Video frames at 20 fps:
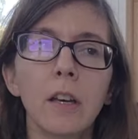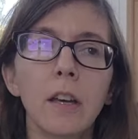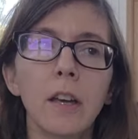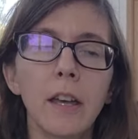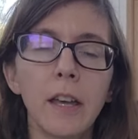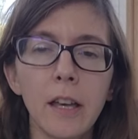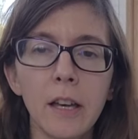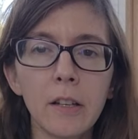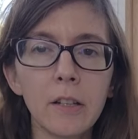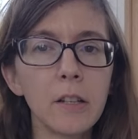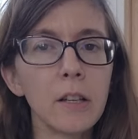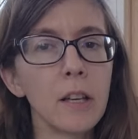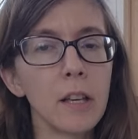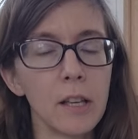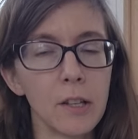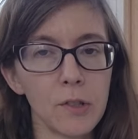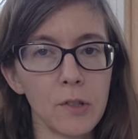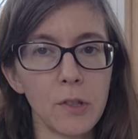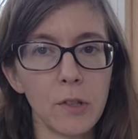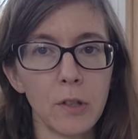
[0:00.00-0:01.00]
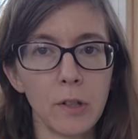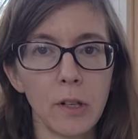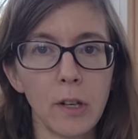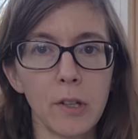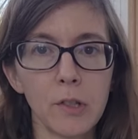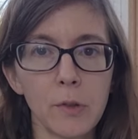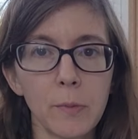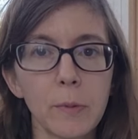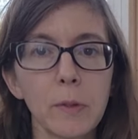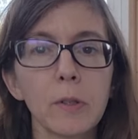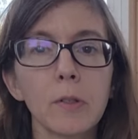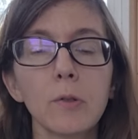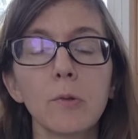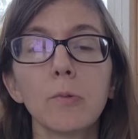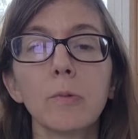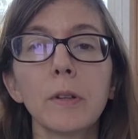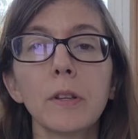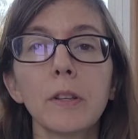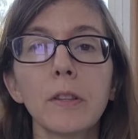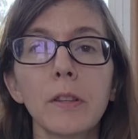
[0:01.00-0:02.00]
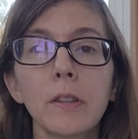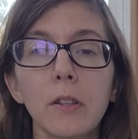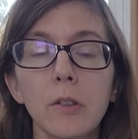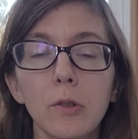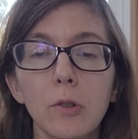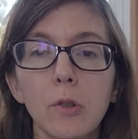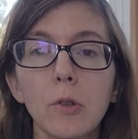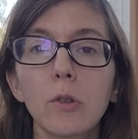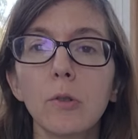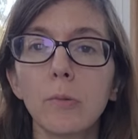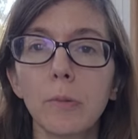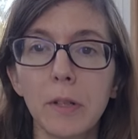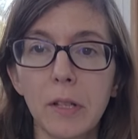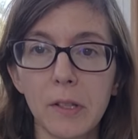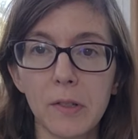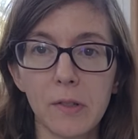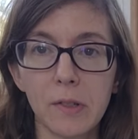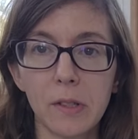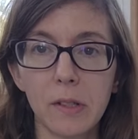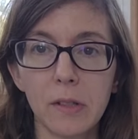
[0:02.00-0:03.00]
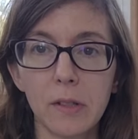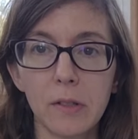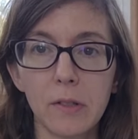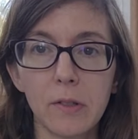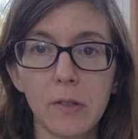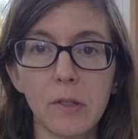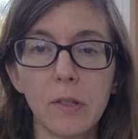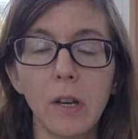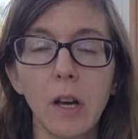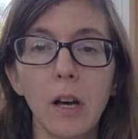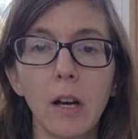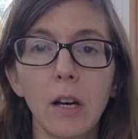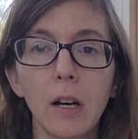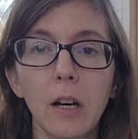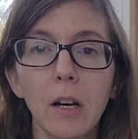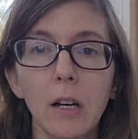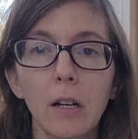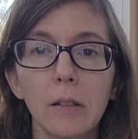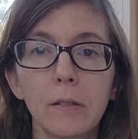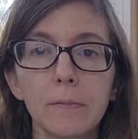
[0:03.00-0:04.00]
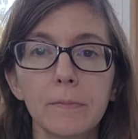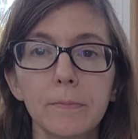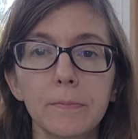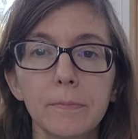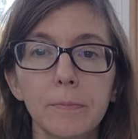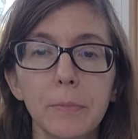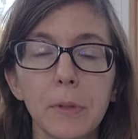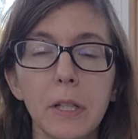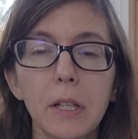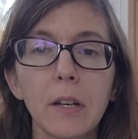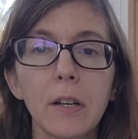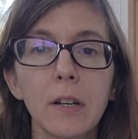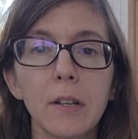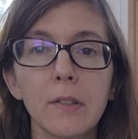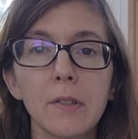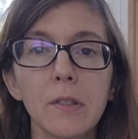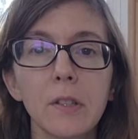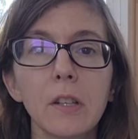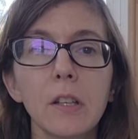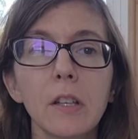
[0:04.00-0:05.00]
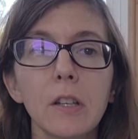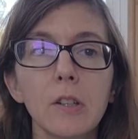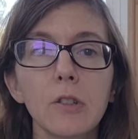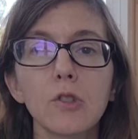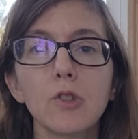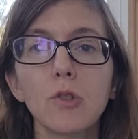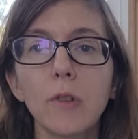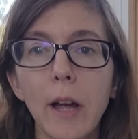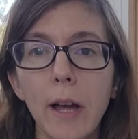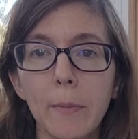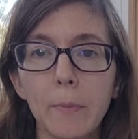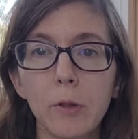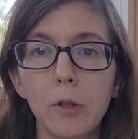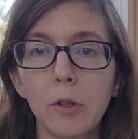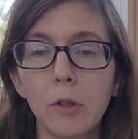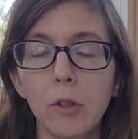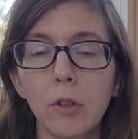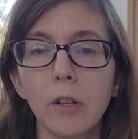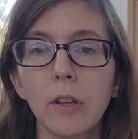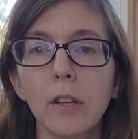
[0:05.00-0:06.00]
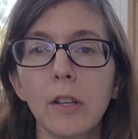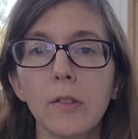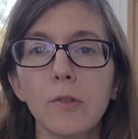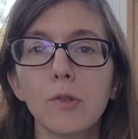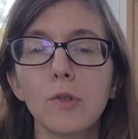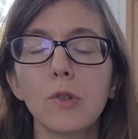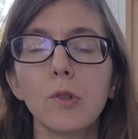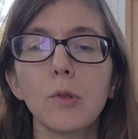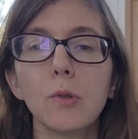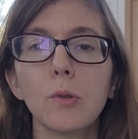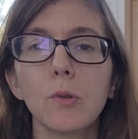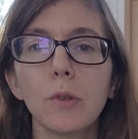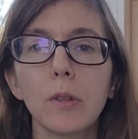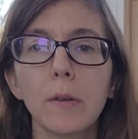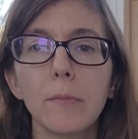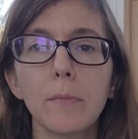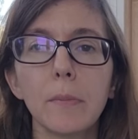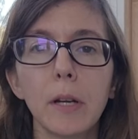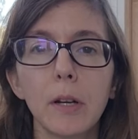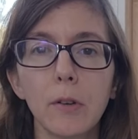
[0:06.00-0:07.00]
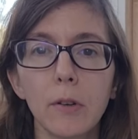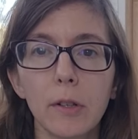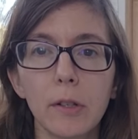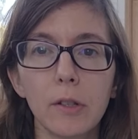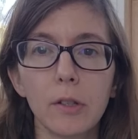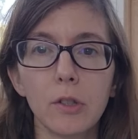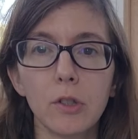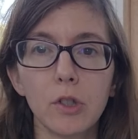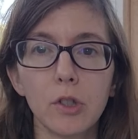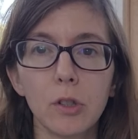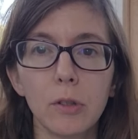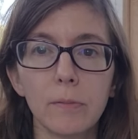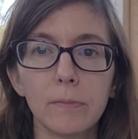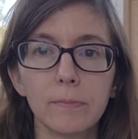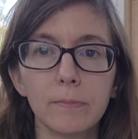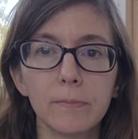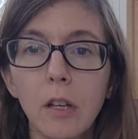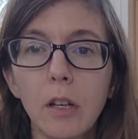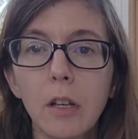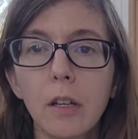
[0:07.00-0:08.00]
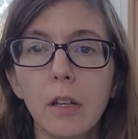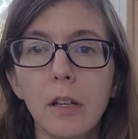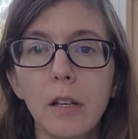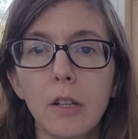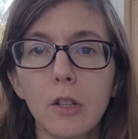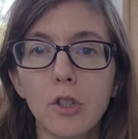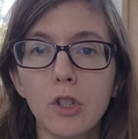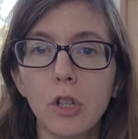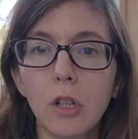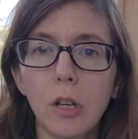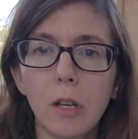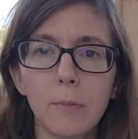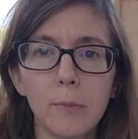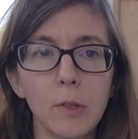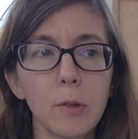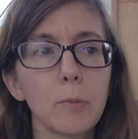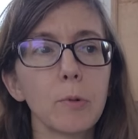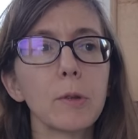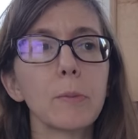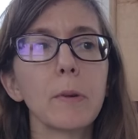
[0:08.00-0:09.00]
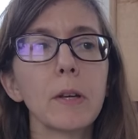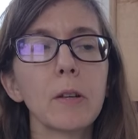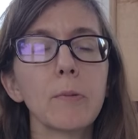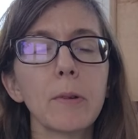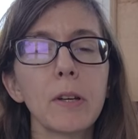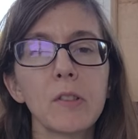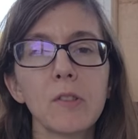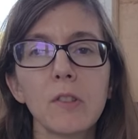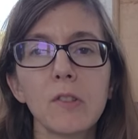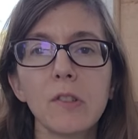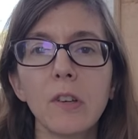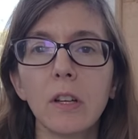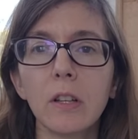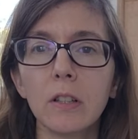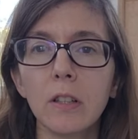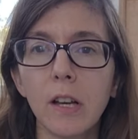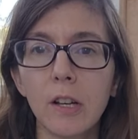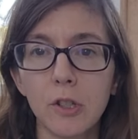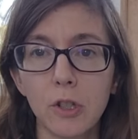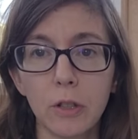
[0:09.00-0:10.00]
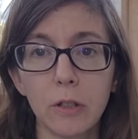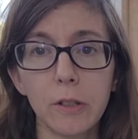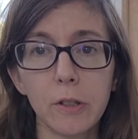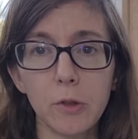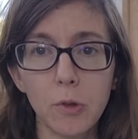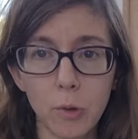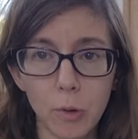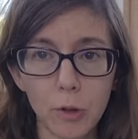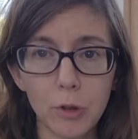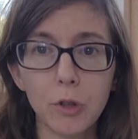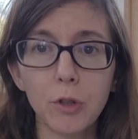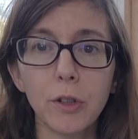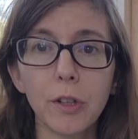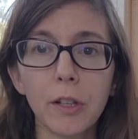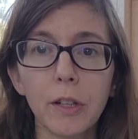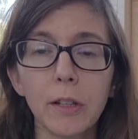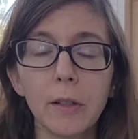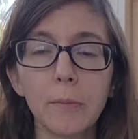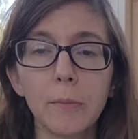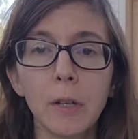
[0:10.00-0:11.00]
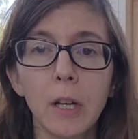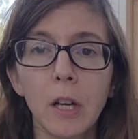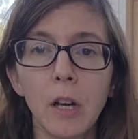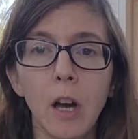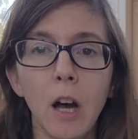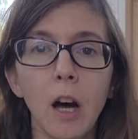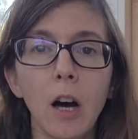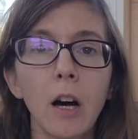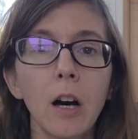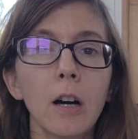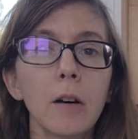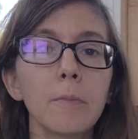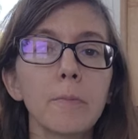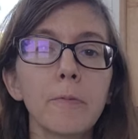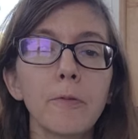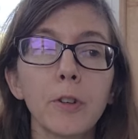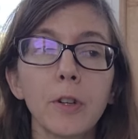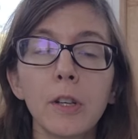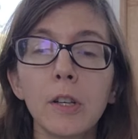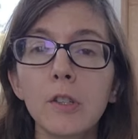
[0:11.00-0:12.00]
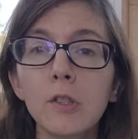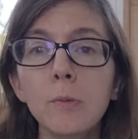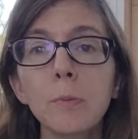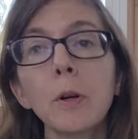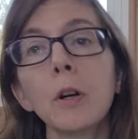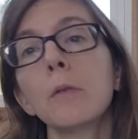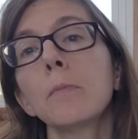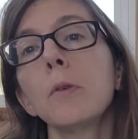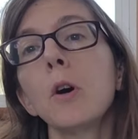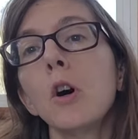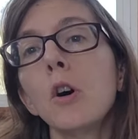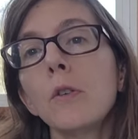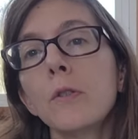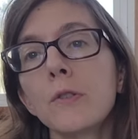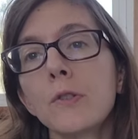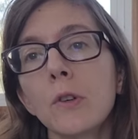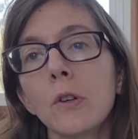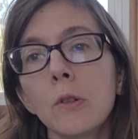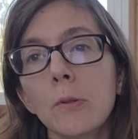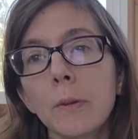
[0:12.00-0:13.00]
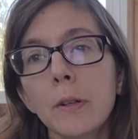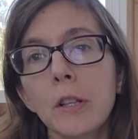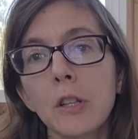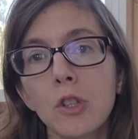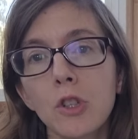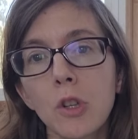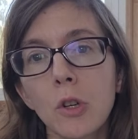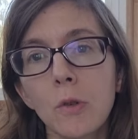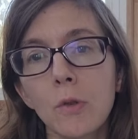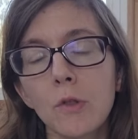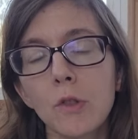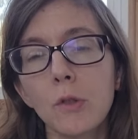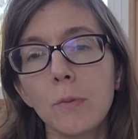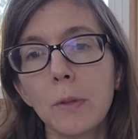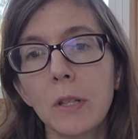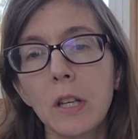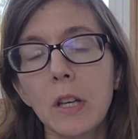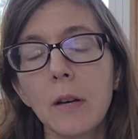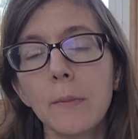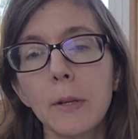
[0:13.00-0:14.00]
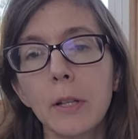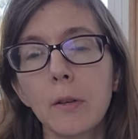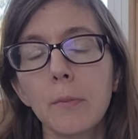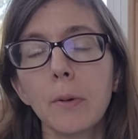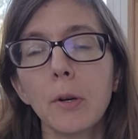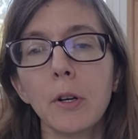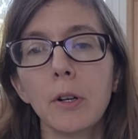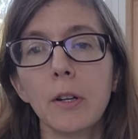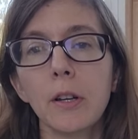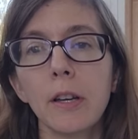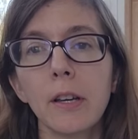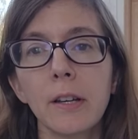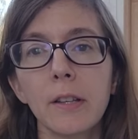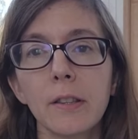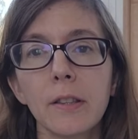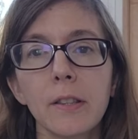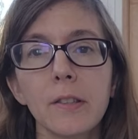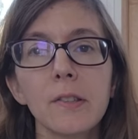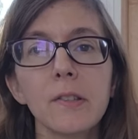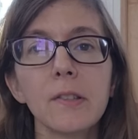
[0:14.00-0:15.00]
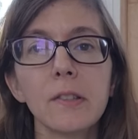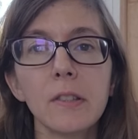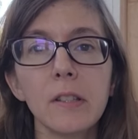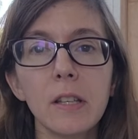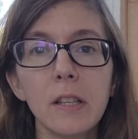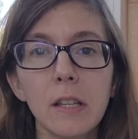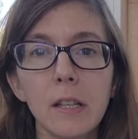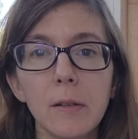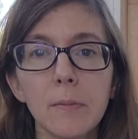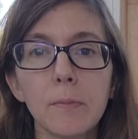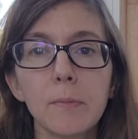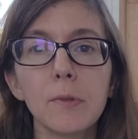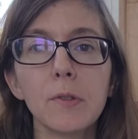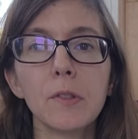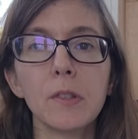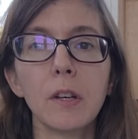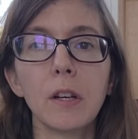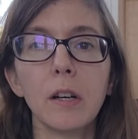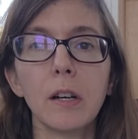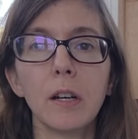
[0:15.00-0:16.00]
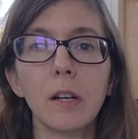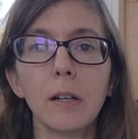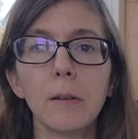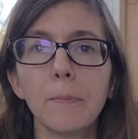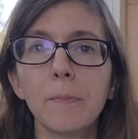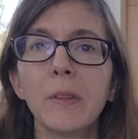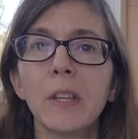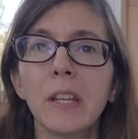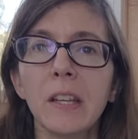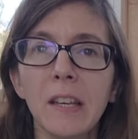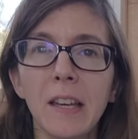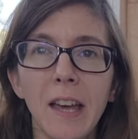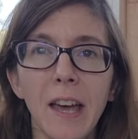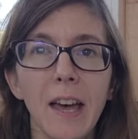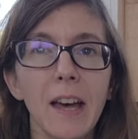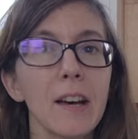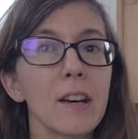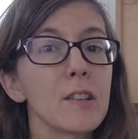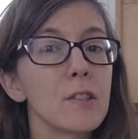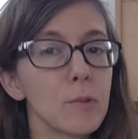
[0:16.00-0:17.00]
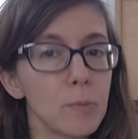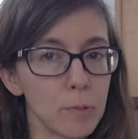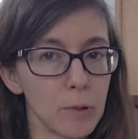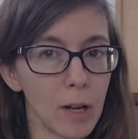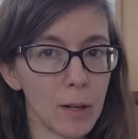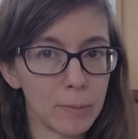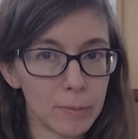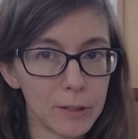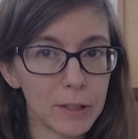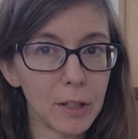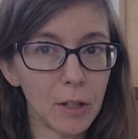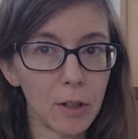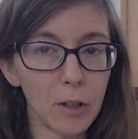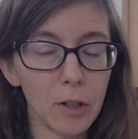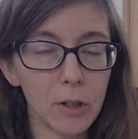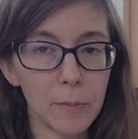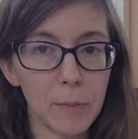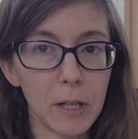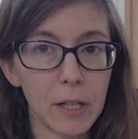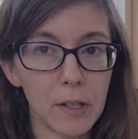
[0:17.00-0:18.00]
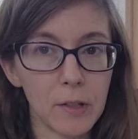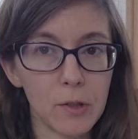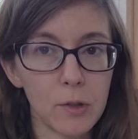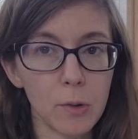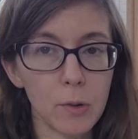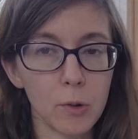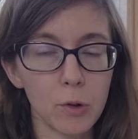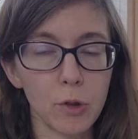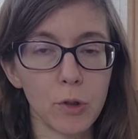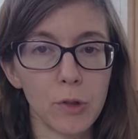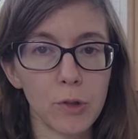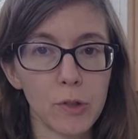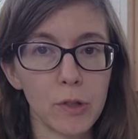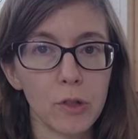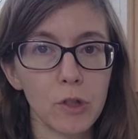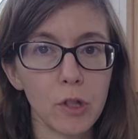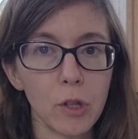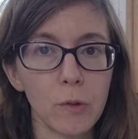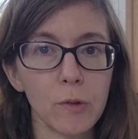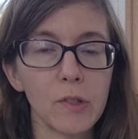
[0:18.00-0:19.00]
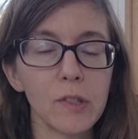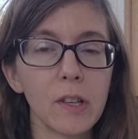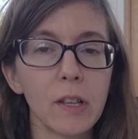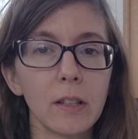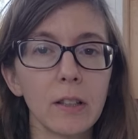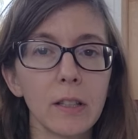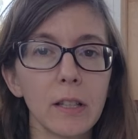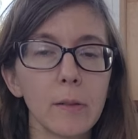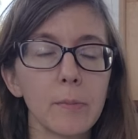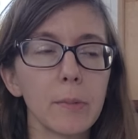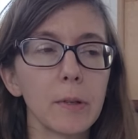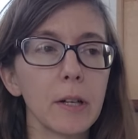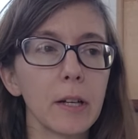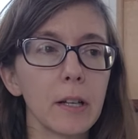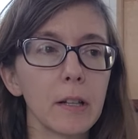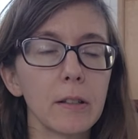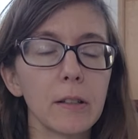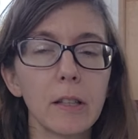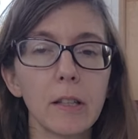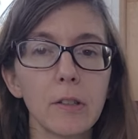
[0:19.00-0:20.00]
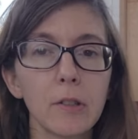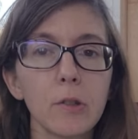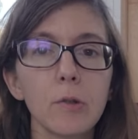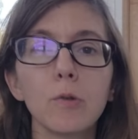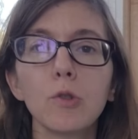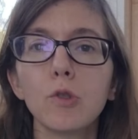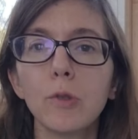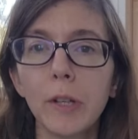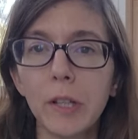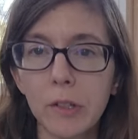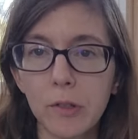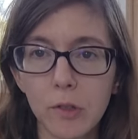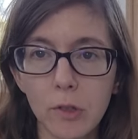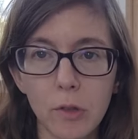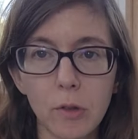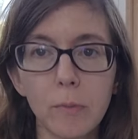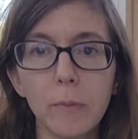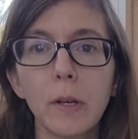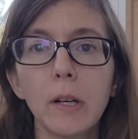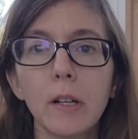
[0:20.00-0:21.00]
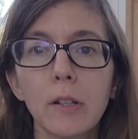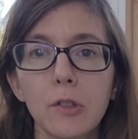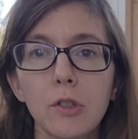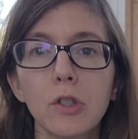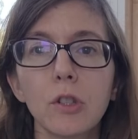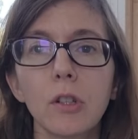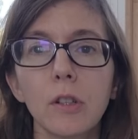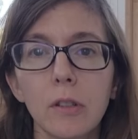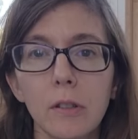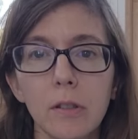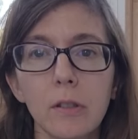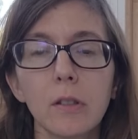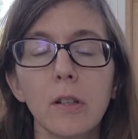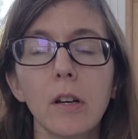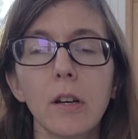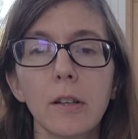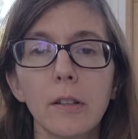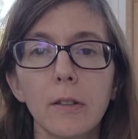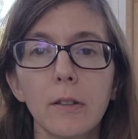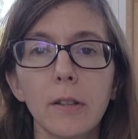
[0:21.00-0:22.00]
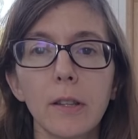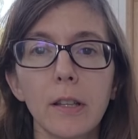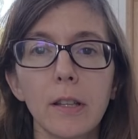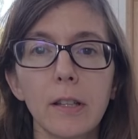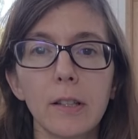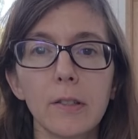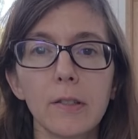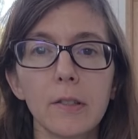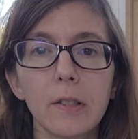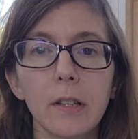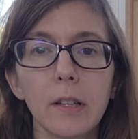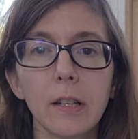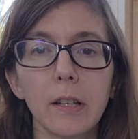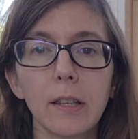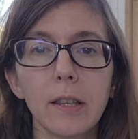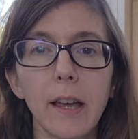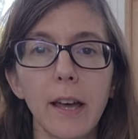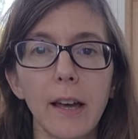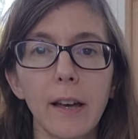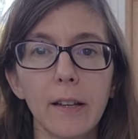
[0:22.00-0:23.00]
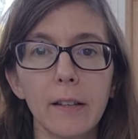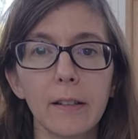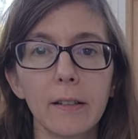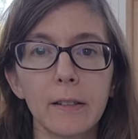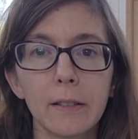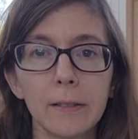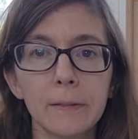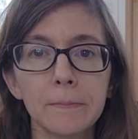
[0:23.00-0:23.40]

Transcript: Hannah hates her husband with good reasons. Uh, because he entrapped her into the marriage. And she comes up with many ways to psychologically torture him. Uh, for his part, Paul is already shown to be coming apart at the seams, um, as probably are many soldiers that shown subtly, but they do drink too much and other things like that.